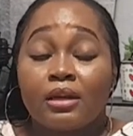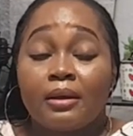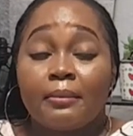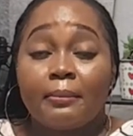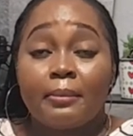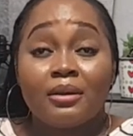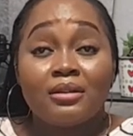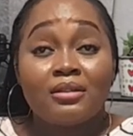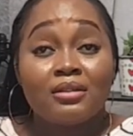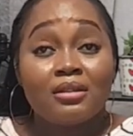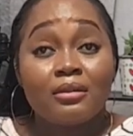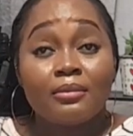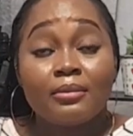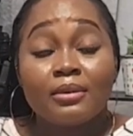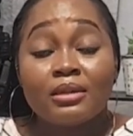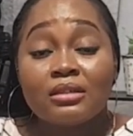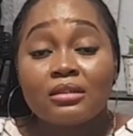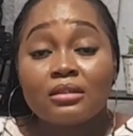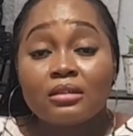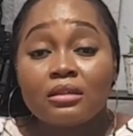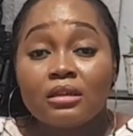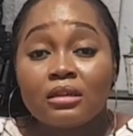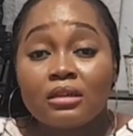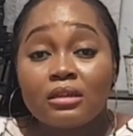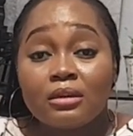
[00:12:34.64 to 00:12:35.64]
But it was
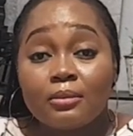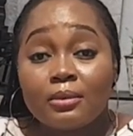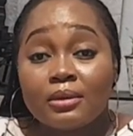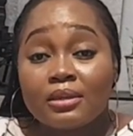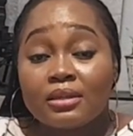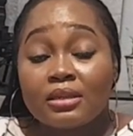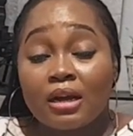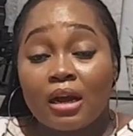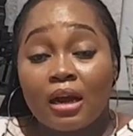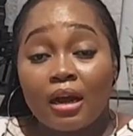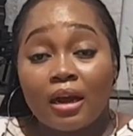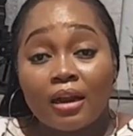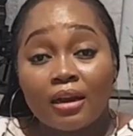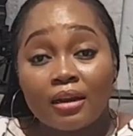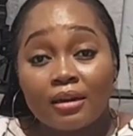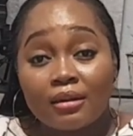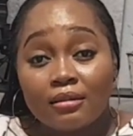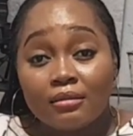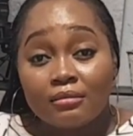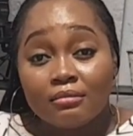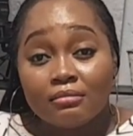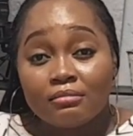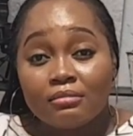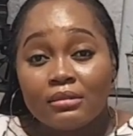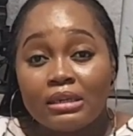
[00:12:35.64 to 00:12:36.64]
it was hard.
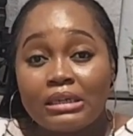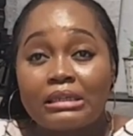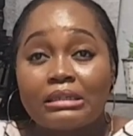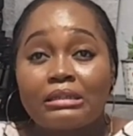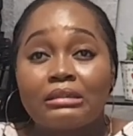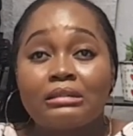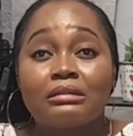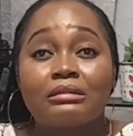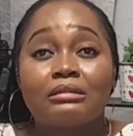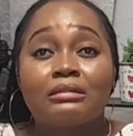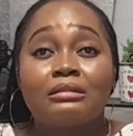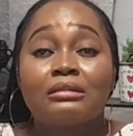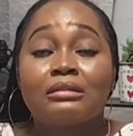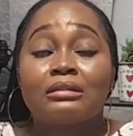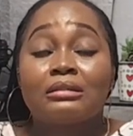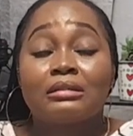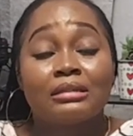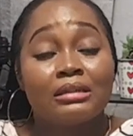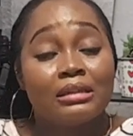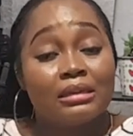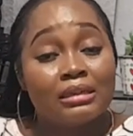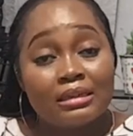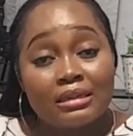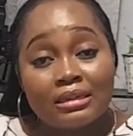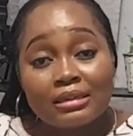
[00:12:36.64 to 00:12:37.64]
It
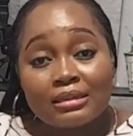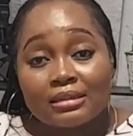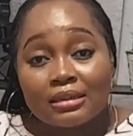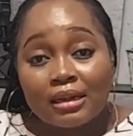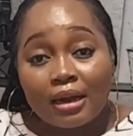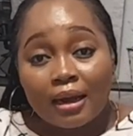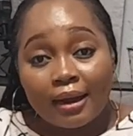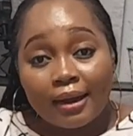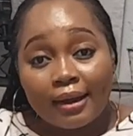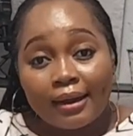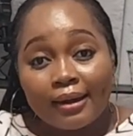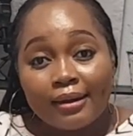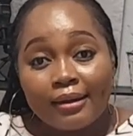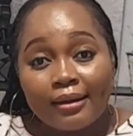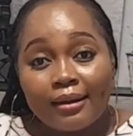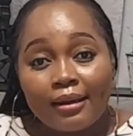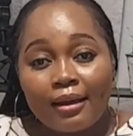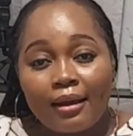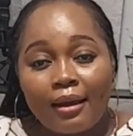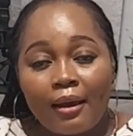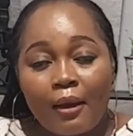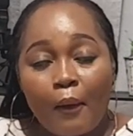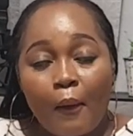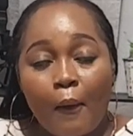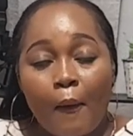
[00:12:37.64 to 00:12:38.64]
still is hard.
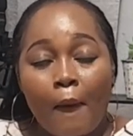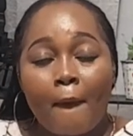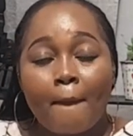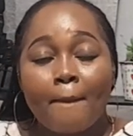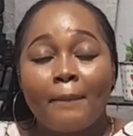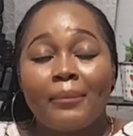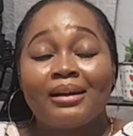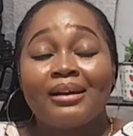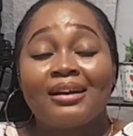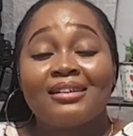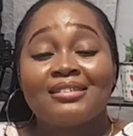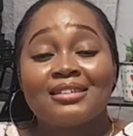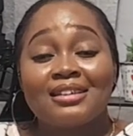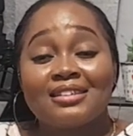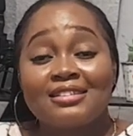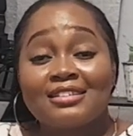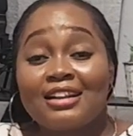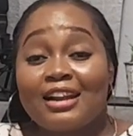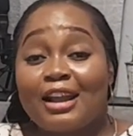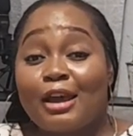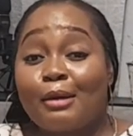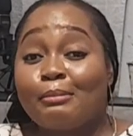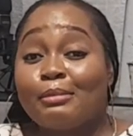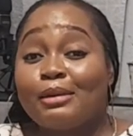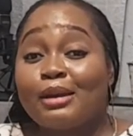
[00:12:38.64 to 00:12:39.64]
But as I said,
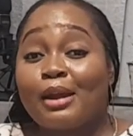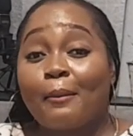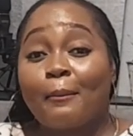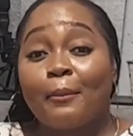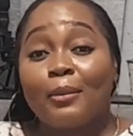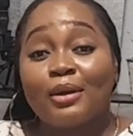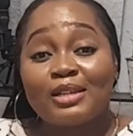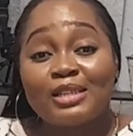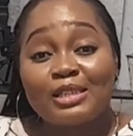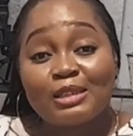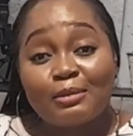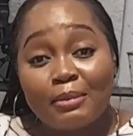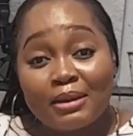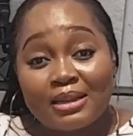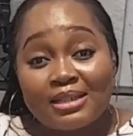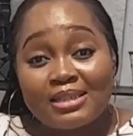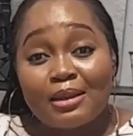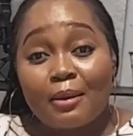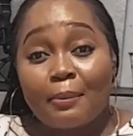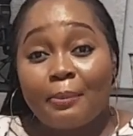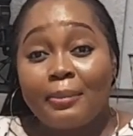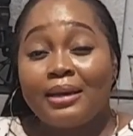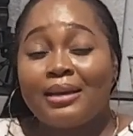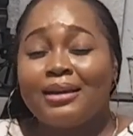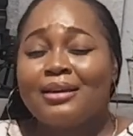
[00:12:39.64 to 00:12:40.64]
I'm in a much better
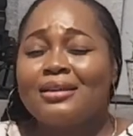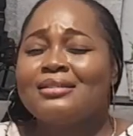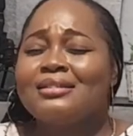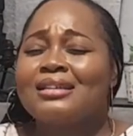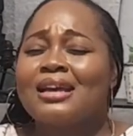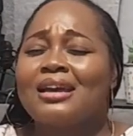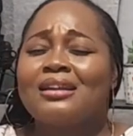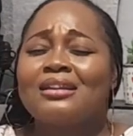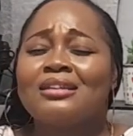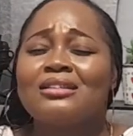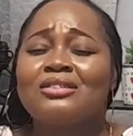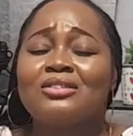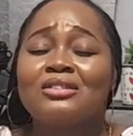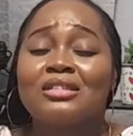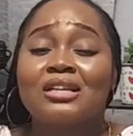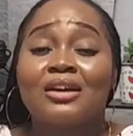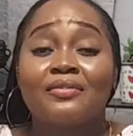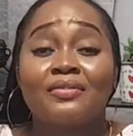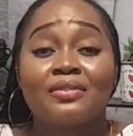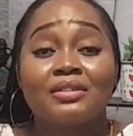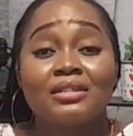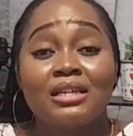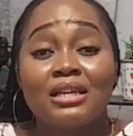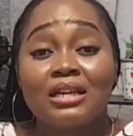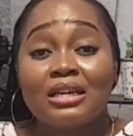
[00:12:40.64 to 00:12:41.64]
place and you just have
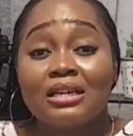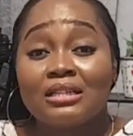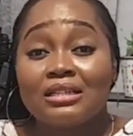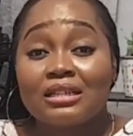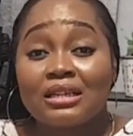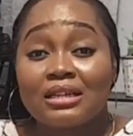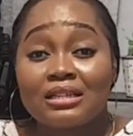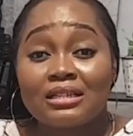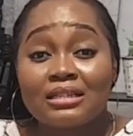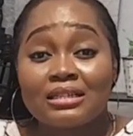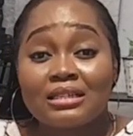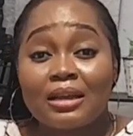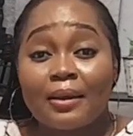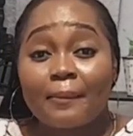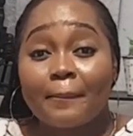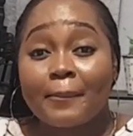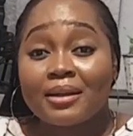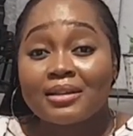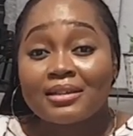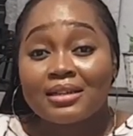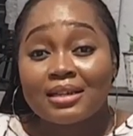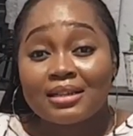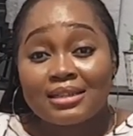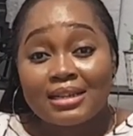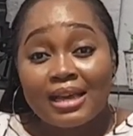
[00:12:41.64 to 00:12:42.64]
to take it a step
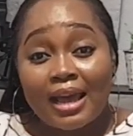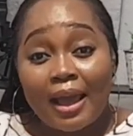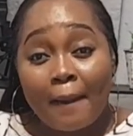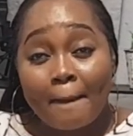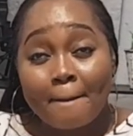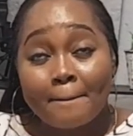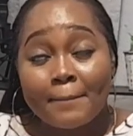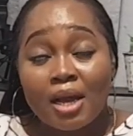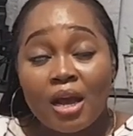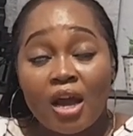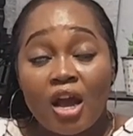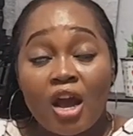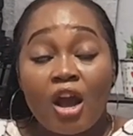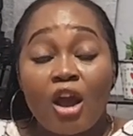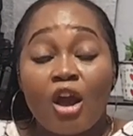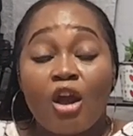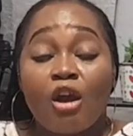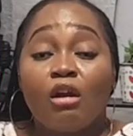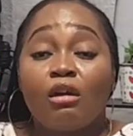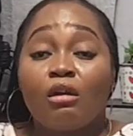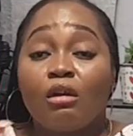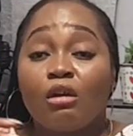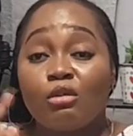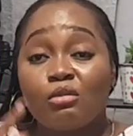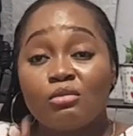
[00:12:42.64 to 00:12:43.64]
at a time.
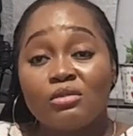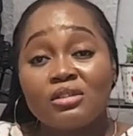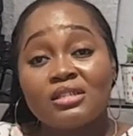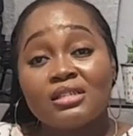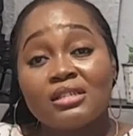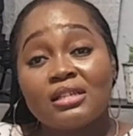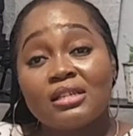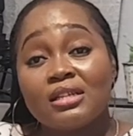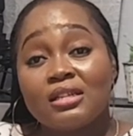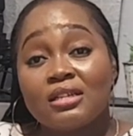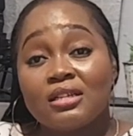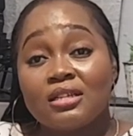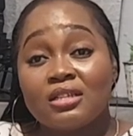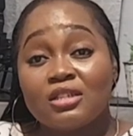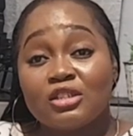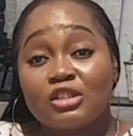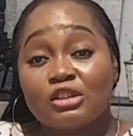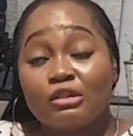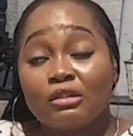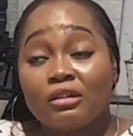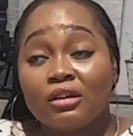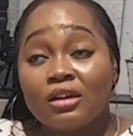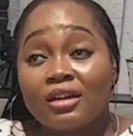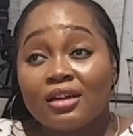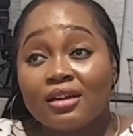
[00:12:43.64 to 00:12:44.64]
Counseling is
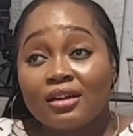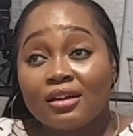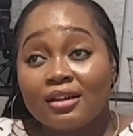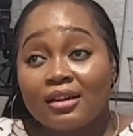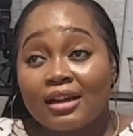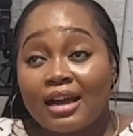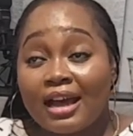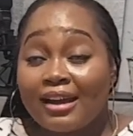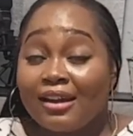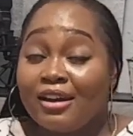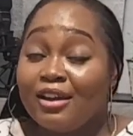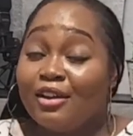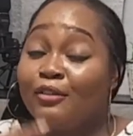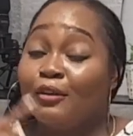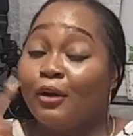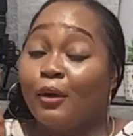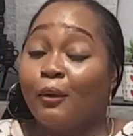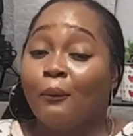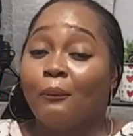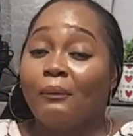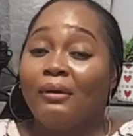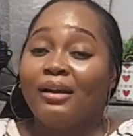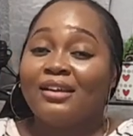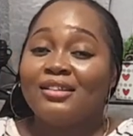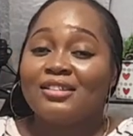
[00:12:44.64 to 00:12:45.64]
good. I never
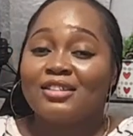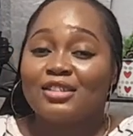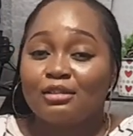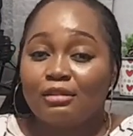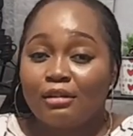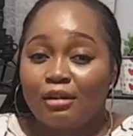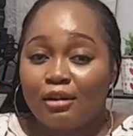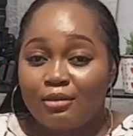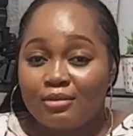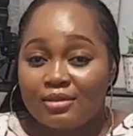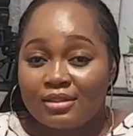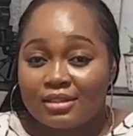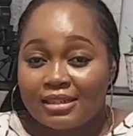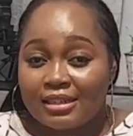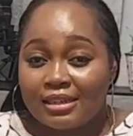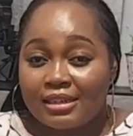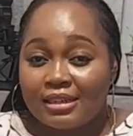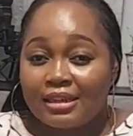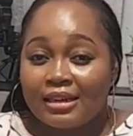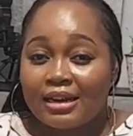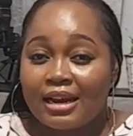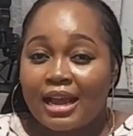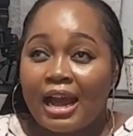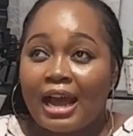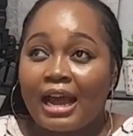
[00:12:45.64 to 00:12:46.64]
went to
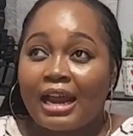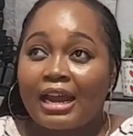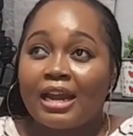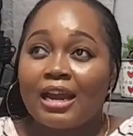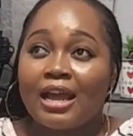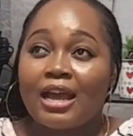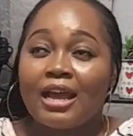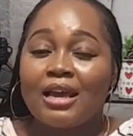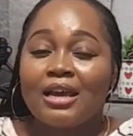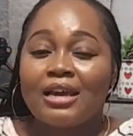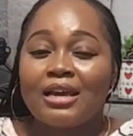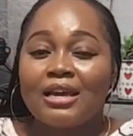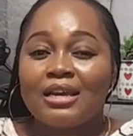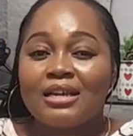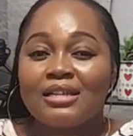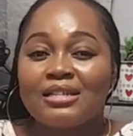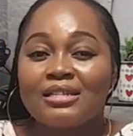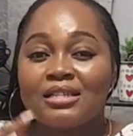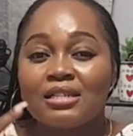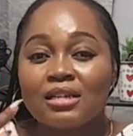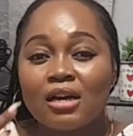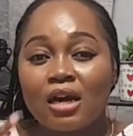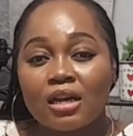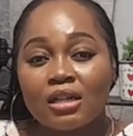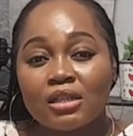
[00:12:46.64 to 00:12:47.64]
counseling and it's
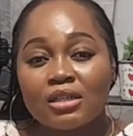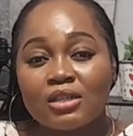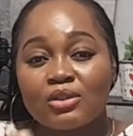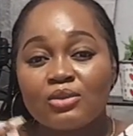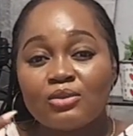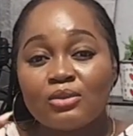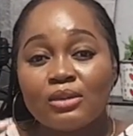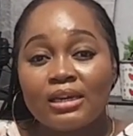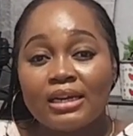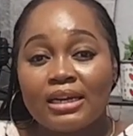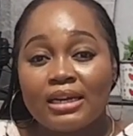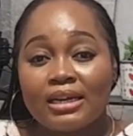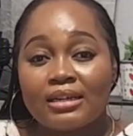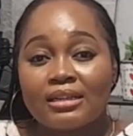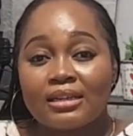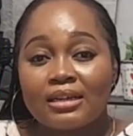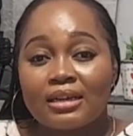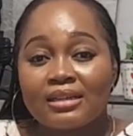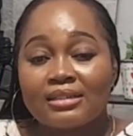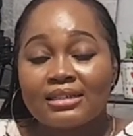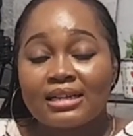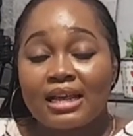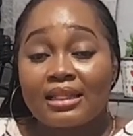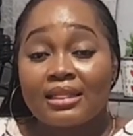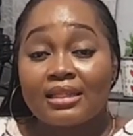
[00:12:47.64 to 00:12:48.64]
not too late
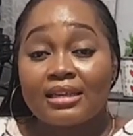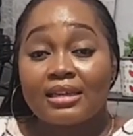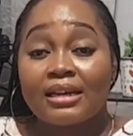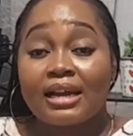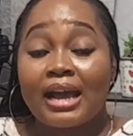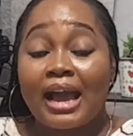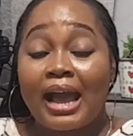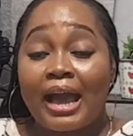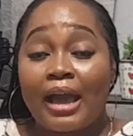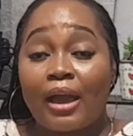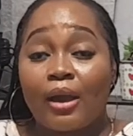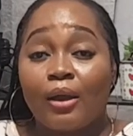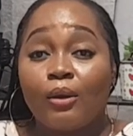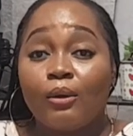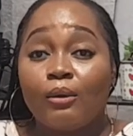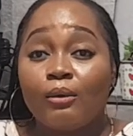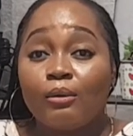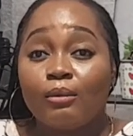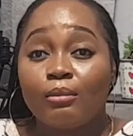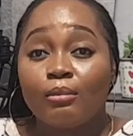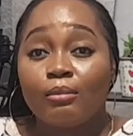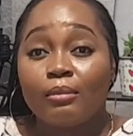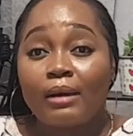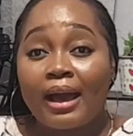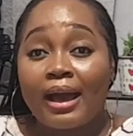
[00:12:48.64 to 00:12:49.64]
because I think I
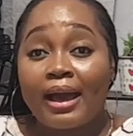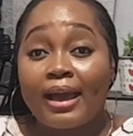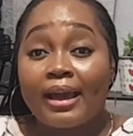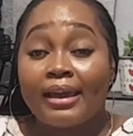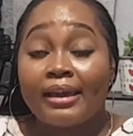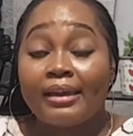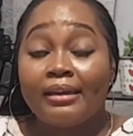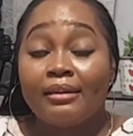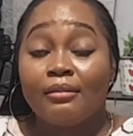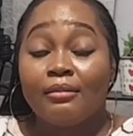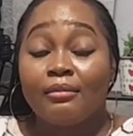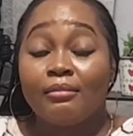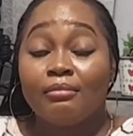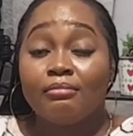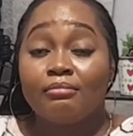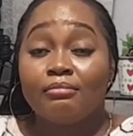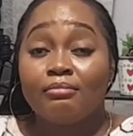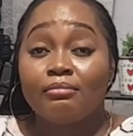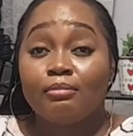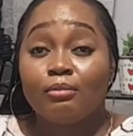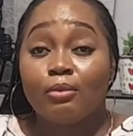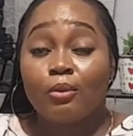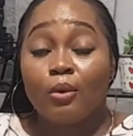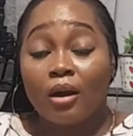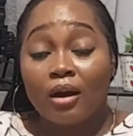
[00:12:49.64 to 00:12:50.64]
I
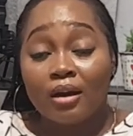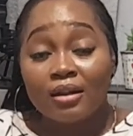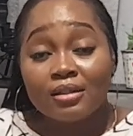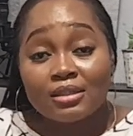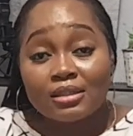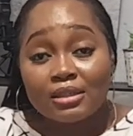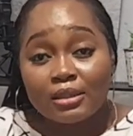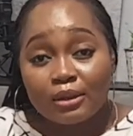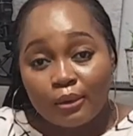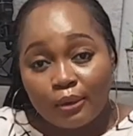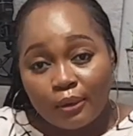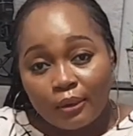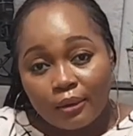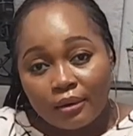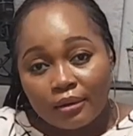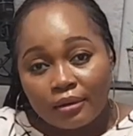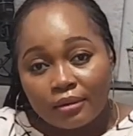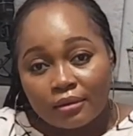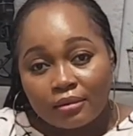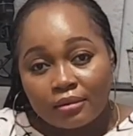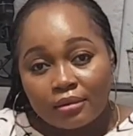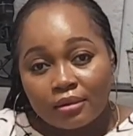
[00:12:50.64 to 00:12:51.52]
want to go